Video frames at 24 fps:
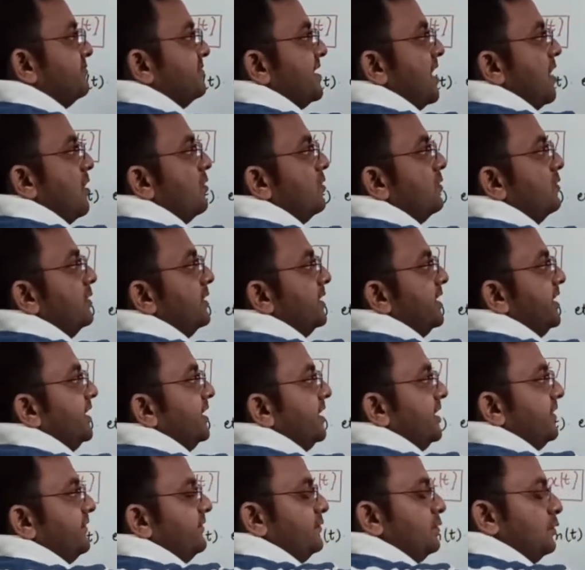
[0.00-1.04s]
Now
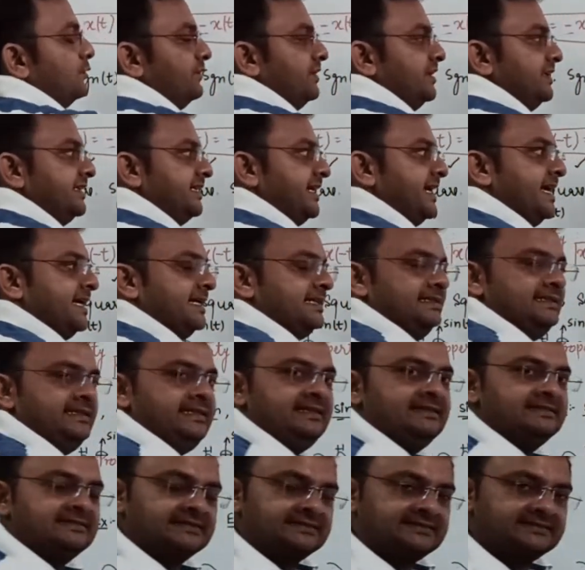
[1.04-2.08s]
if you will take
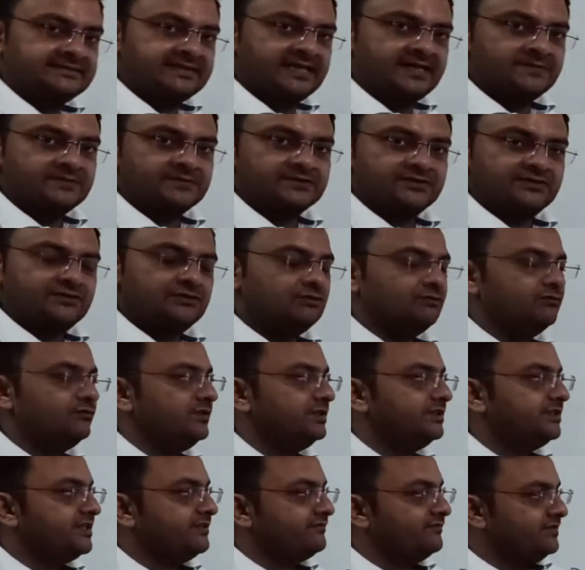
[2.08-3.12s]
these steps, you
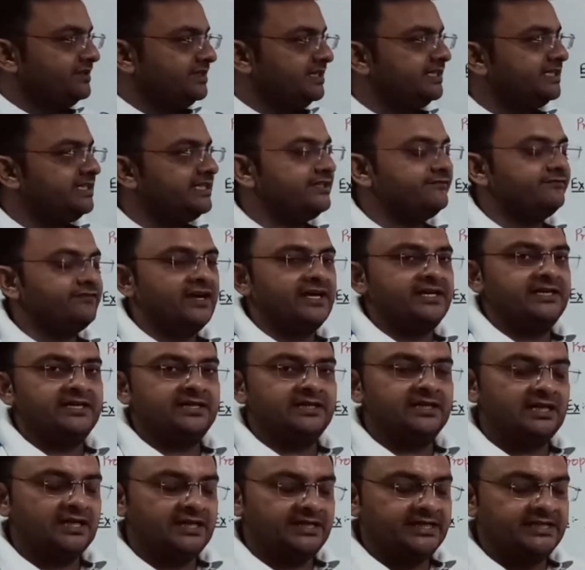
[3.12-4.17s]
will definitely
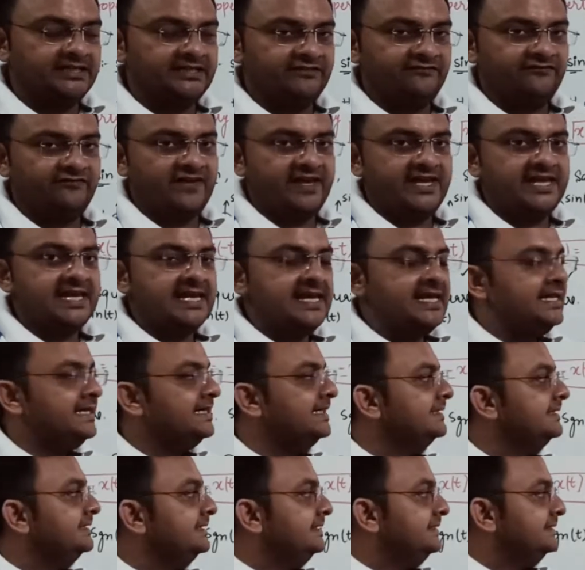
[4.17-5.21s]
identify
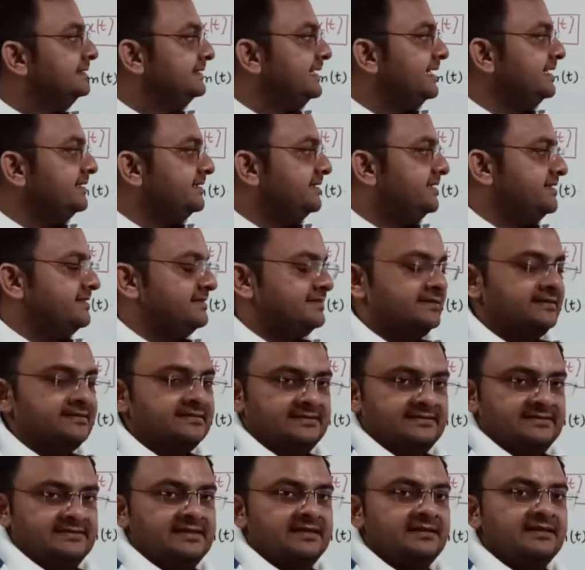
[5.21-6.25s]
that this
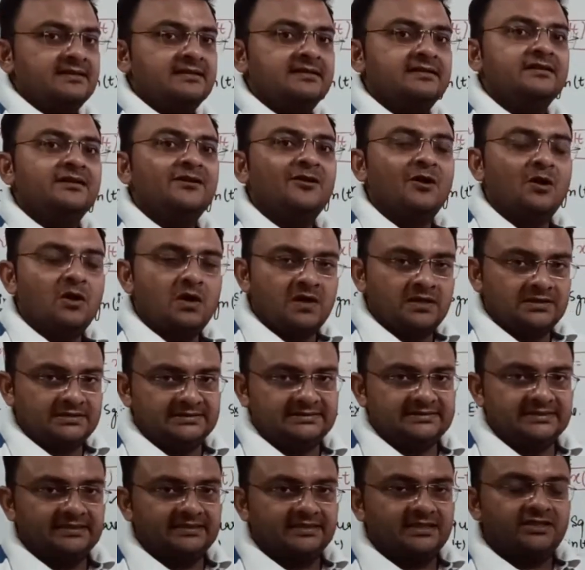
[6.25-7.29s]
is the odd
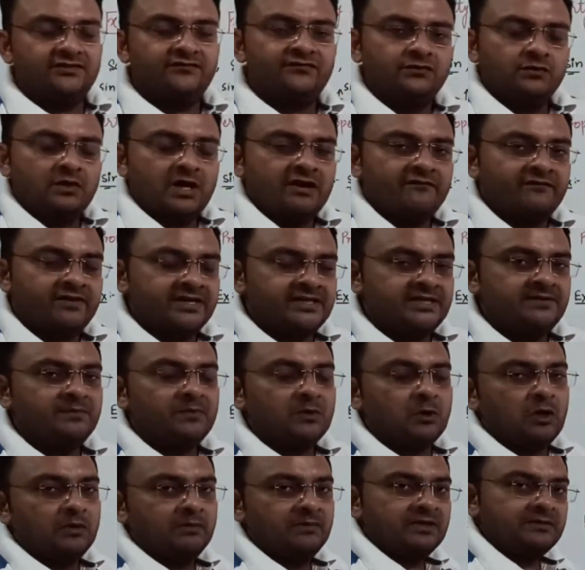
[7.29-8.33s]
signal. If you have any
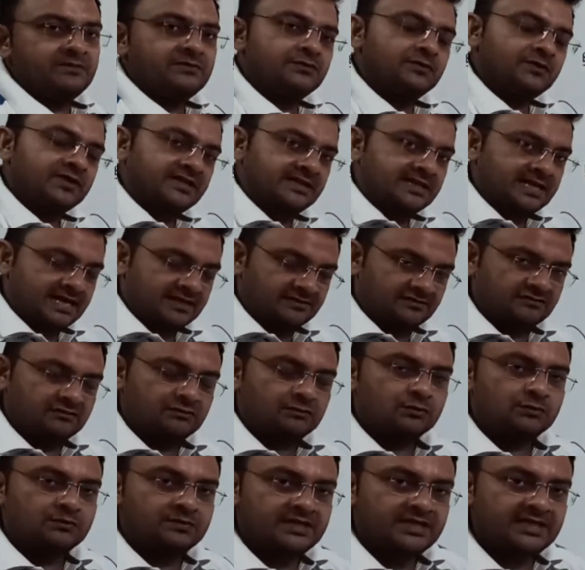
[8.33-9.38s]
problem, you can ask
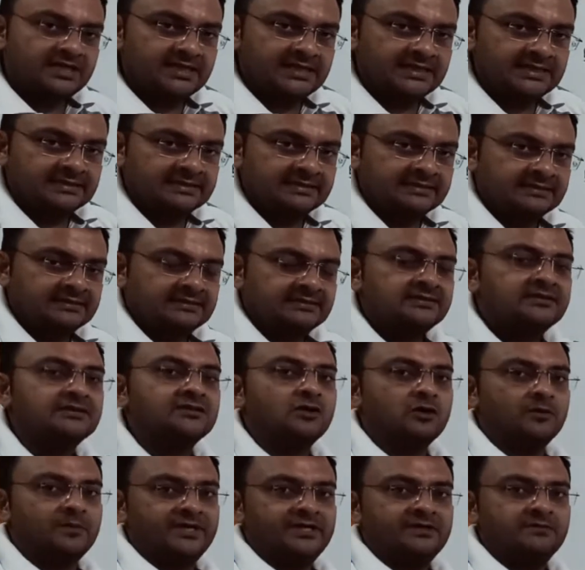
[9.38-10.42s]
to me in the
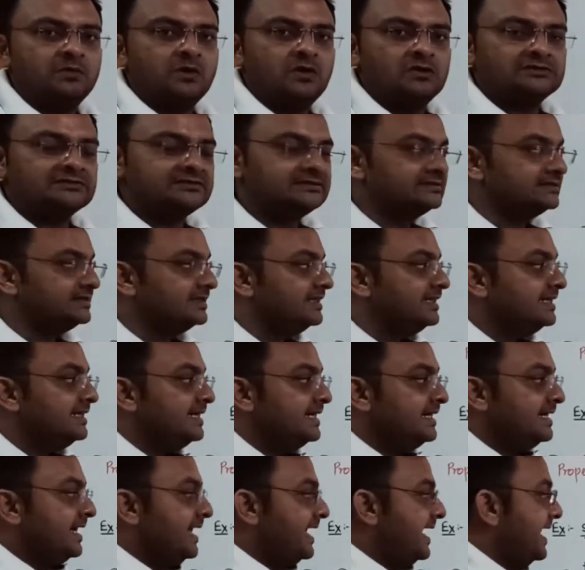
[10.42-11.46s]
comment box.
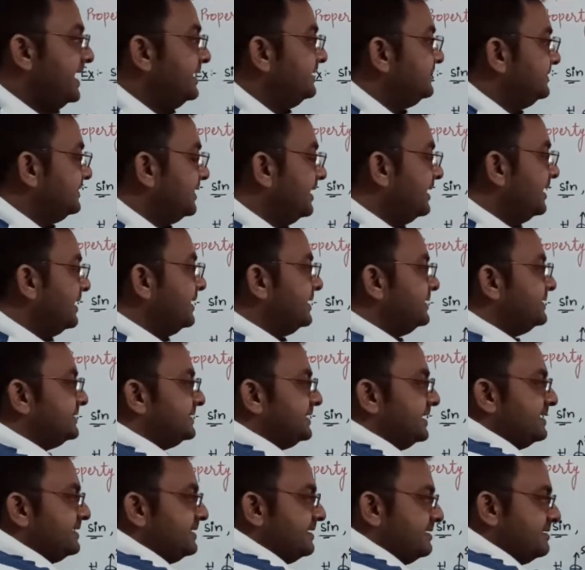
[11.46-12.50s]
And third is
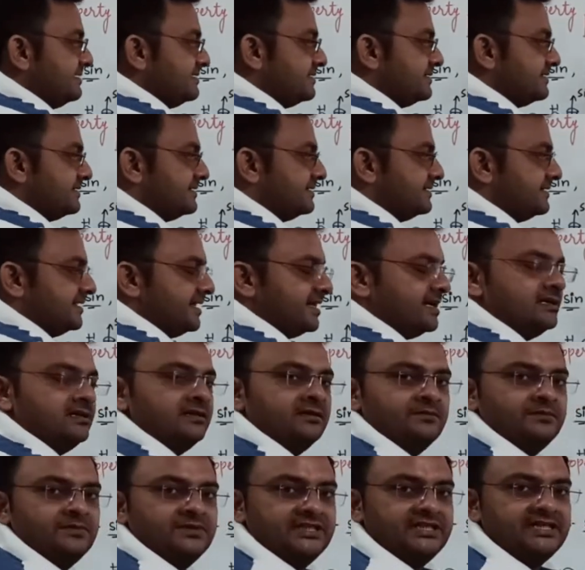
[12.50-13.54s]
the
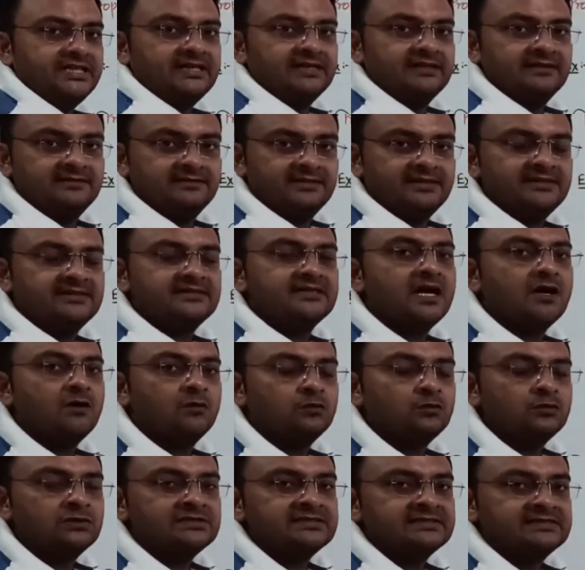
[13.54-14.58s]
signum t, right? How the